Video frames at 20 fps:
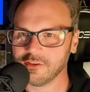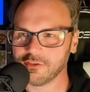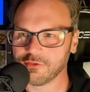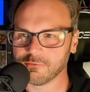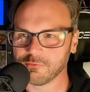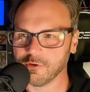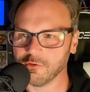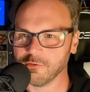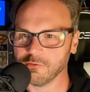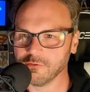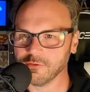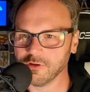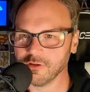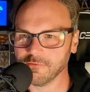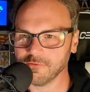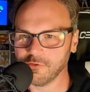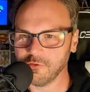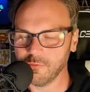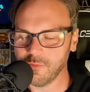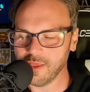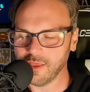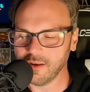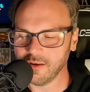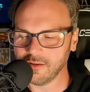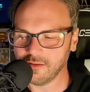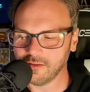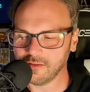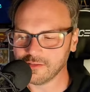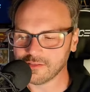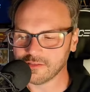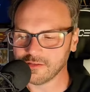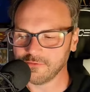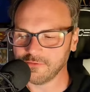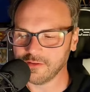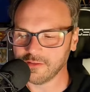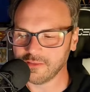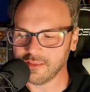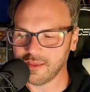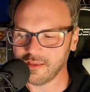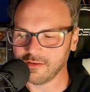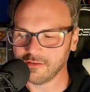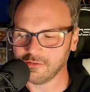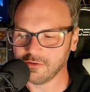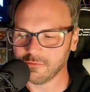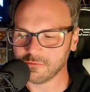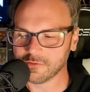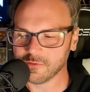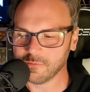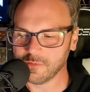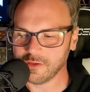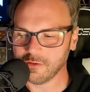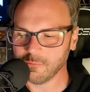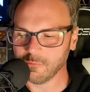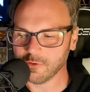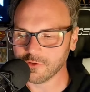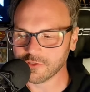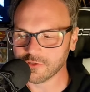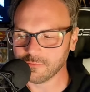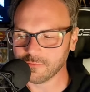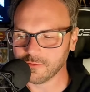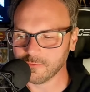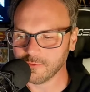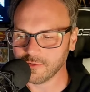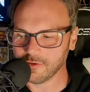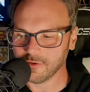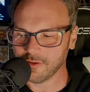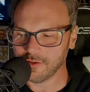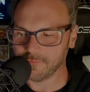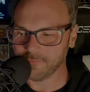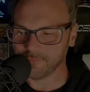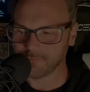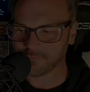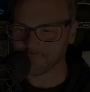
throne of humanity and stuff like that in terms of being worshiped or whatnot.